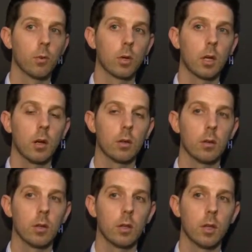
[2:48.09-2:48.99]
workout
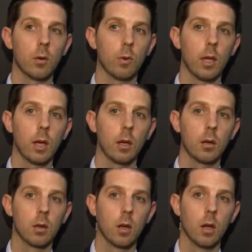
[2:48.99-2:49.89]
in that we had
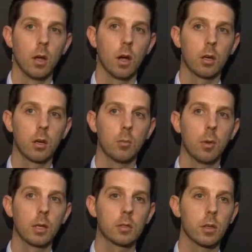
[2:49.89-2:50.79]
a good
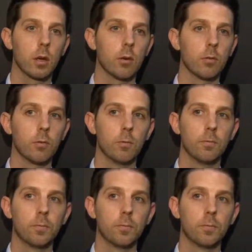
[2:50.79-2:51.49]
mix of